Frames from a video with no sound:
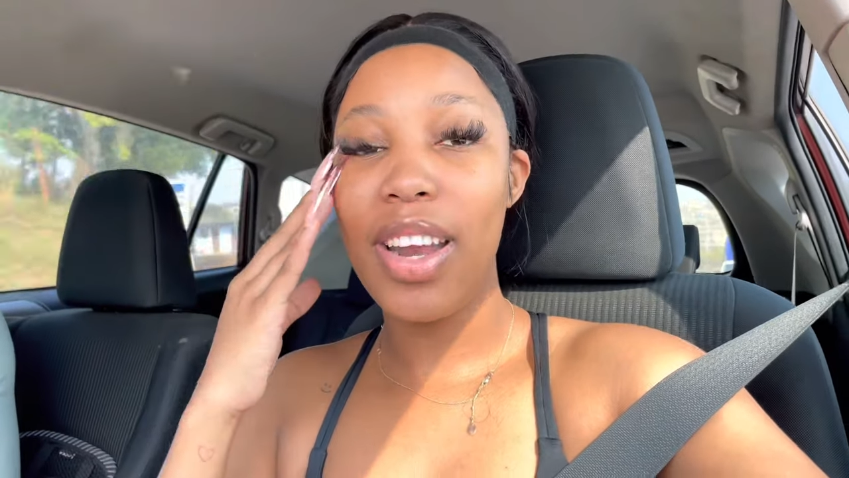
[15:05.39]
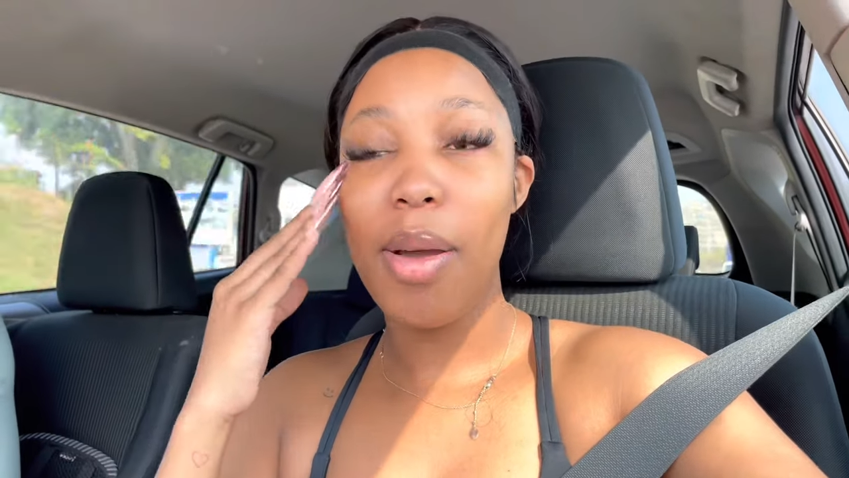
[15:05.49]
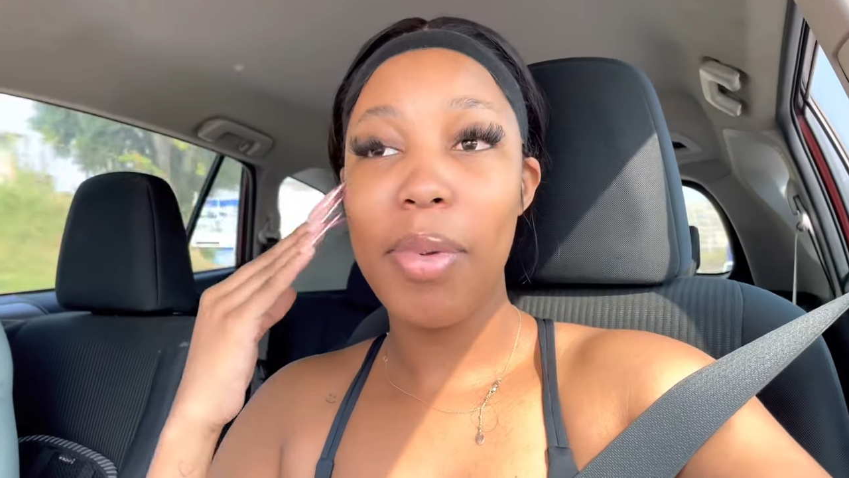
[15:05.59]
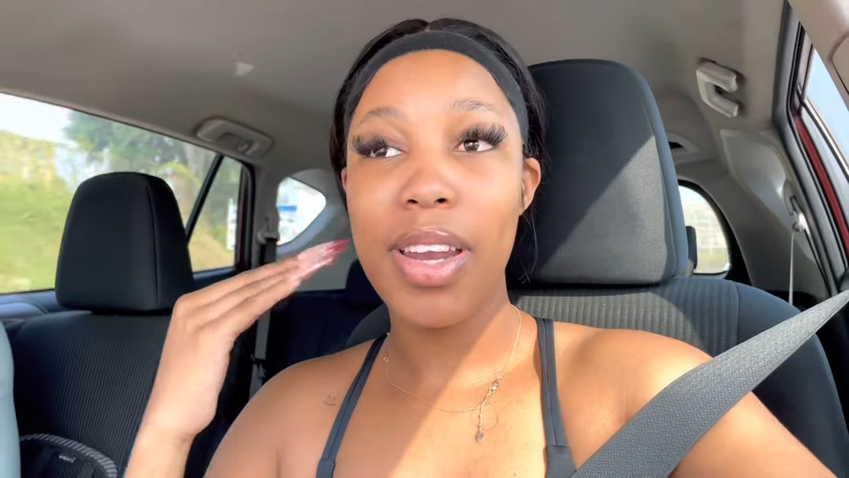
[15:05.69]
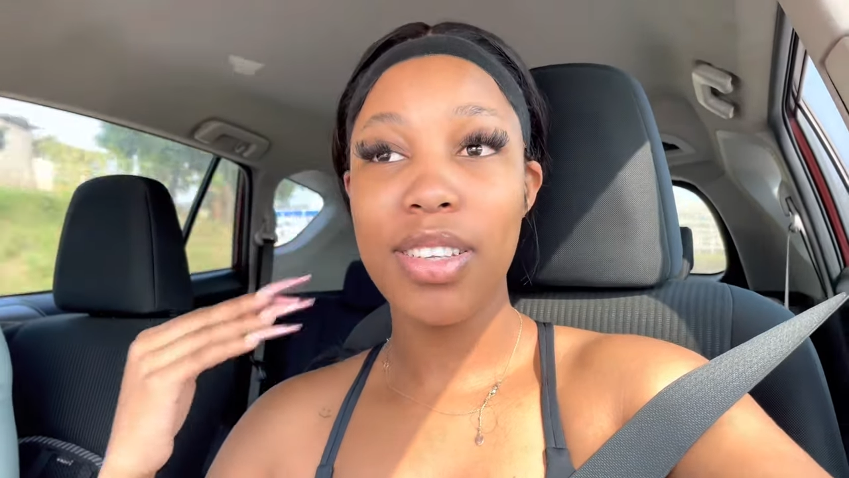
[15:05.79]
now
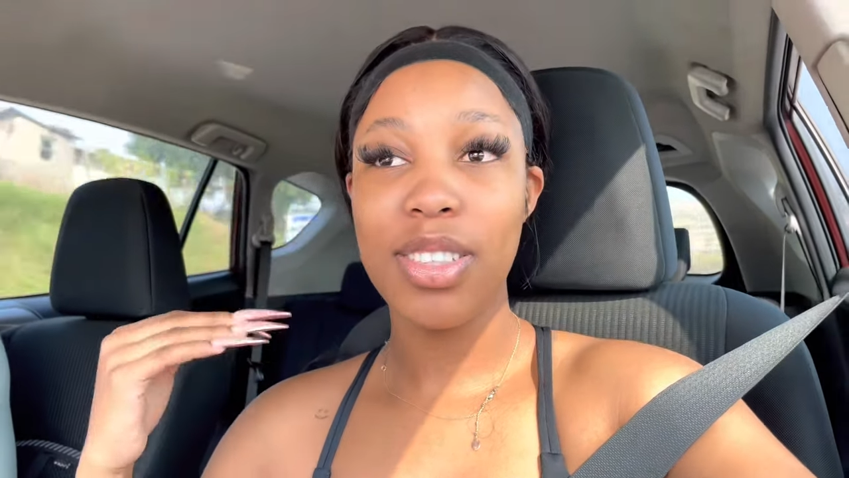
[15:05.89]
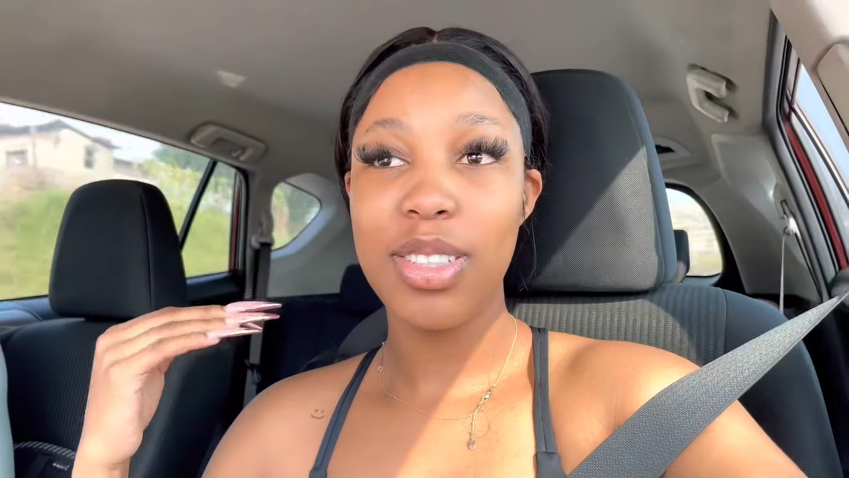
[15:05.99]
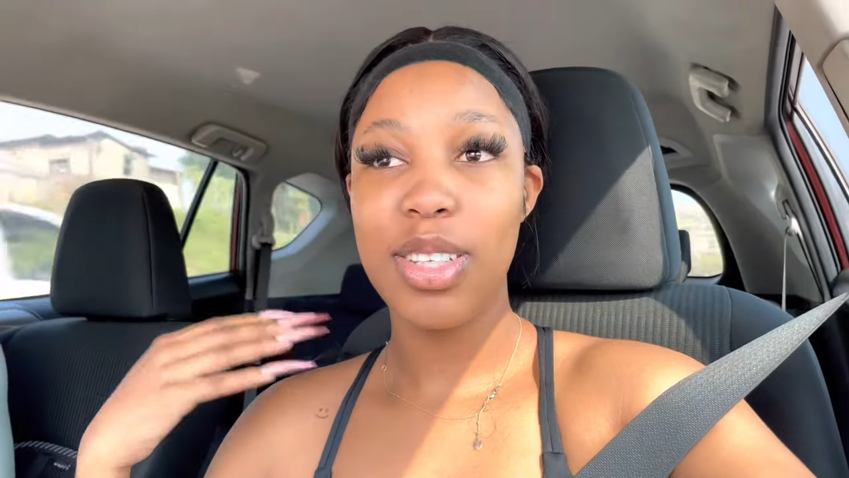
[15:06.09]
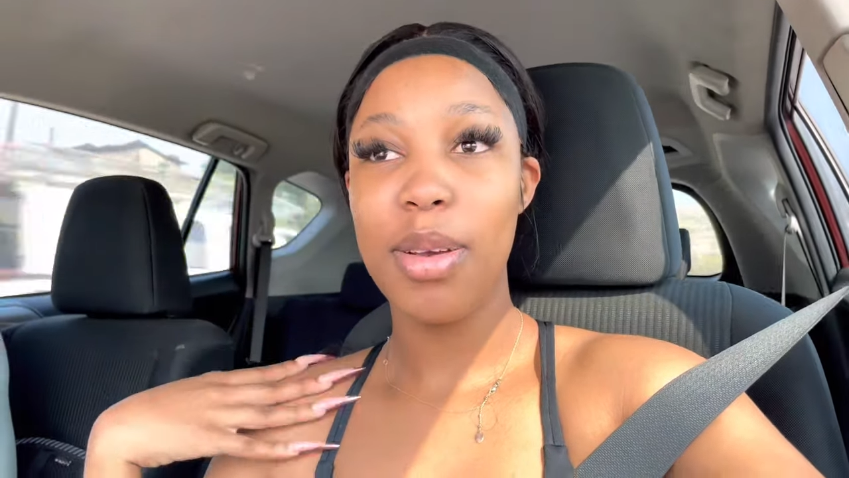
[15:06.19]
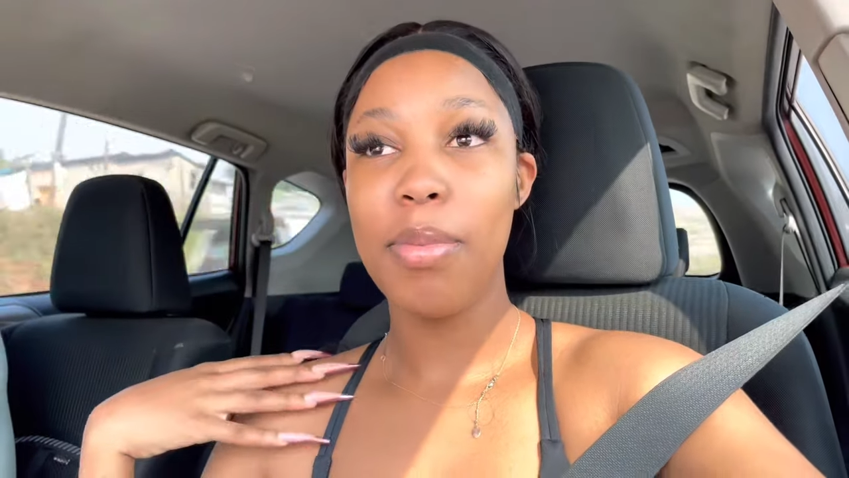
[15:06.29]
I'm heading to
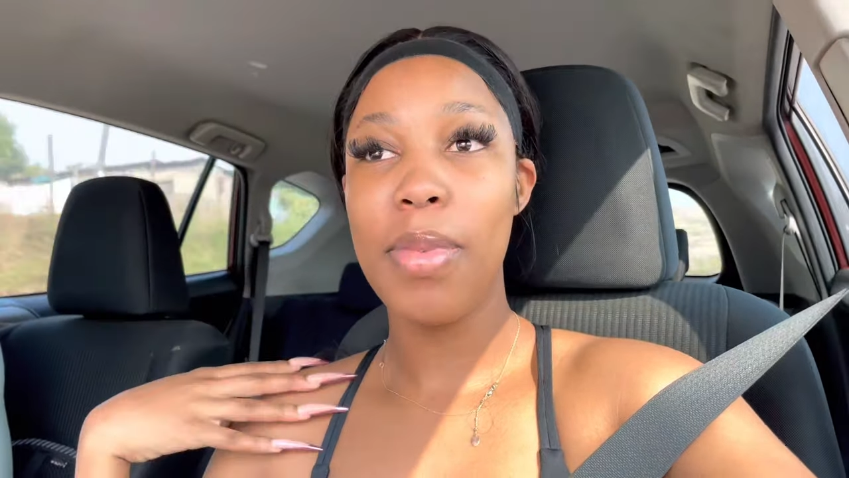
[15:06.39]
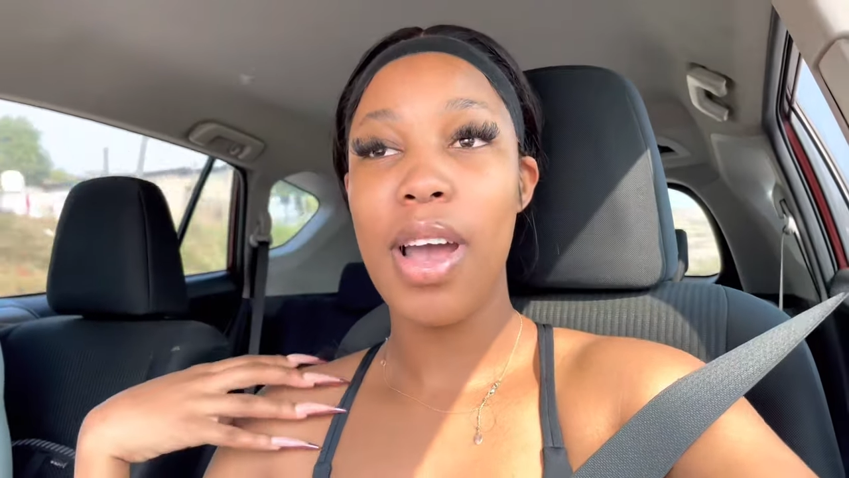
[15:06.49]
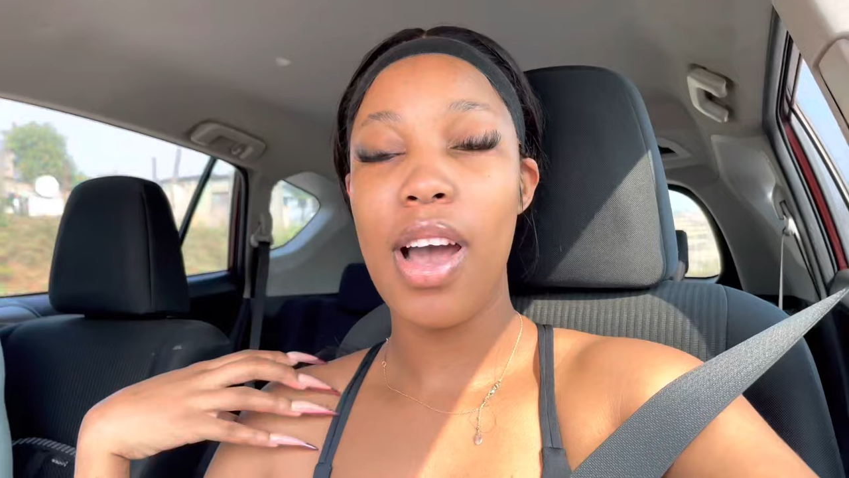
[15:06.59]
gym.